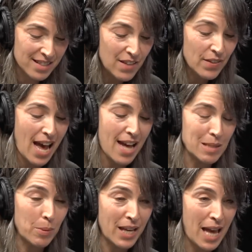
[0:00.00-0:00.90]
TV ads
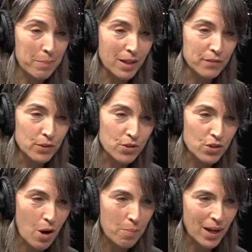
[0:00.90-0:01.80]
about gambling full stop?